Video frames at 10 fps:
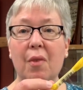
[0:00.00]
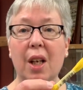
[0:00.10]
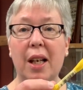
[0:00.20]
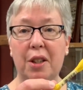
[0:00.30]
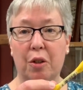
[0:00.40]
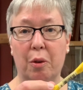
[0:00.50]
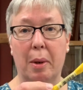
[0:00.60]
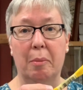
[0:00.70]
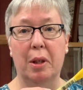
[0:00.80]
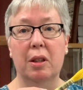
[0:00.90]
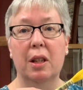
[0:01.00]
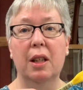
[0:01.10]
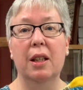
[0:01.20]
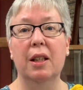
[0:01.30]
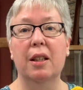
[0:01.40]
And you'll remember
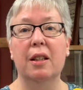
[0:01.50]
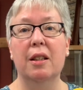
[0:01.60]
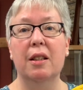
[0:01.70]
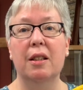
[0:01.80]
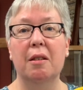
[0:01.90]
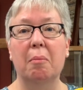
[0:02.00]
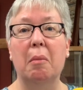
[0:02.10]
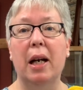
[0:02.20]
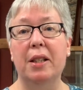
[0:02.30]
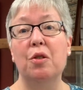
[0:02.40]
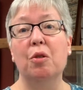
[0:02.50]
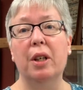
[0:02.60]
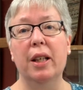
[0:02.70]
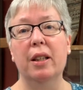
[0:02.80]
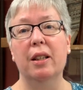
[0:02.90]
my
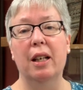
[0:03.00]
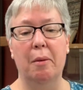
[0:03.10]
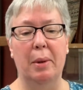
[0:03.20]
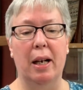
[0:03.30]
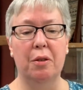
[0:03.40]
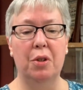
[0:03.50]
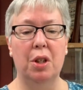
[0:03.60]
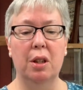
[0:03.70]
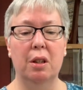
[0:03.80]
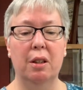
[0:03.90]
story about